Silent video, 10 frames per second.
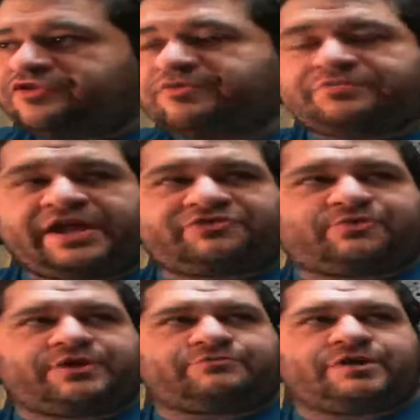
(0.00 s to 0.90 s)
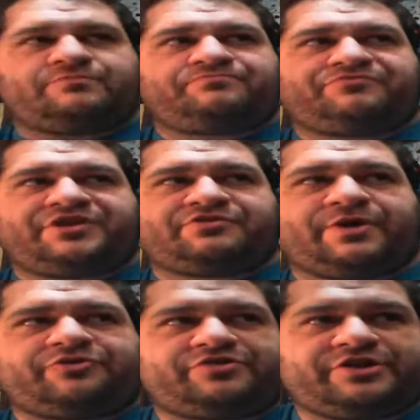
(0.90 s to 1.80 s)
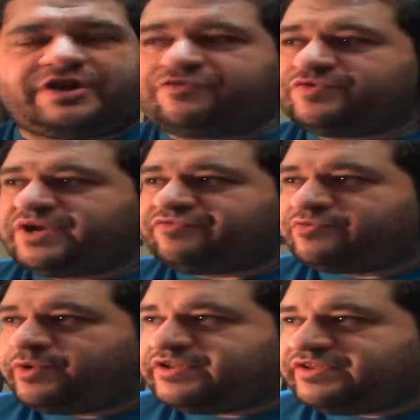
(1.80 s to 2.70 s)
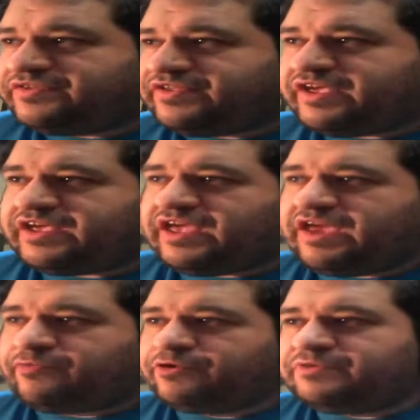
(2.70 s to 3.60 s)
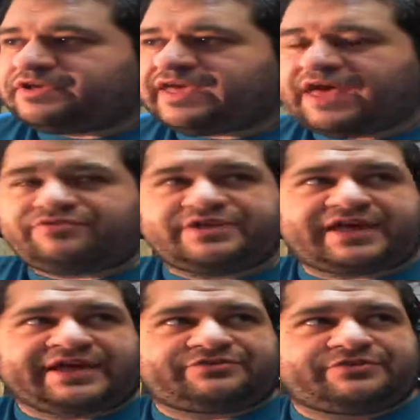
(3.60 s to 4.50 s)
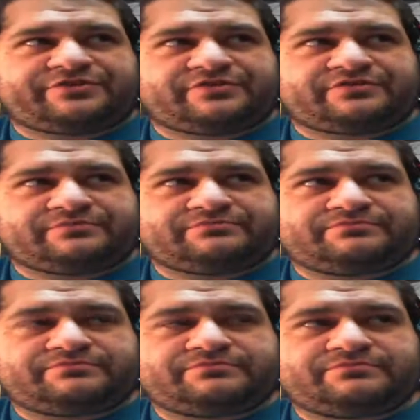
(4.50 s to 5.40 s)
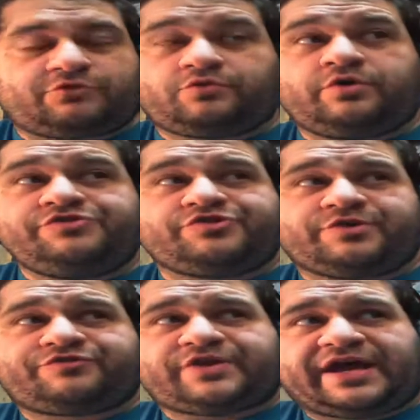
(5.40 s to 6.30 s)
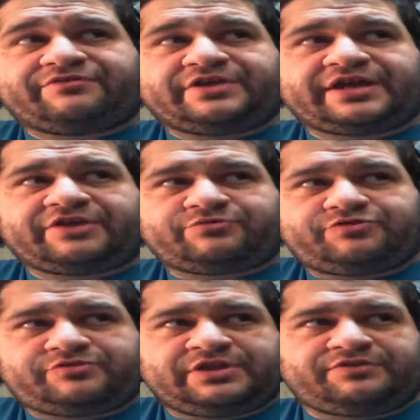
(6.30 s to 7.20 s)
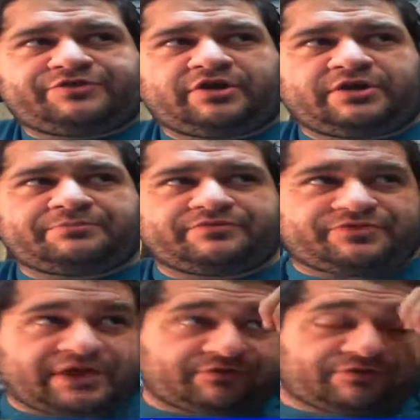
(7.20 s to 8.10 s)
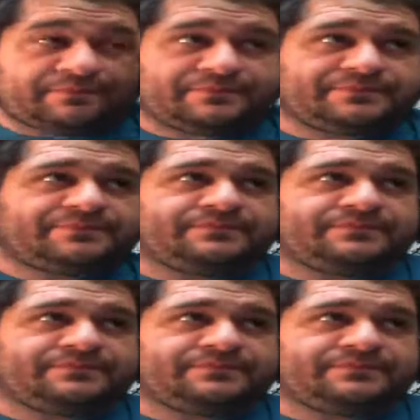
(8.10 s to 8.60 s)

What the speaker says: So, fun question here. Have you ever witnessed a Roman Catholic exorcism? Or would you if you haven't? I guess we should need to follow up with that, too.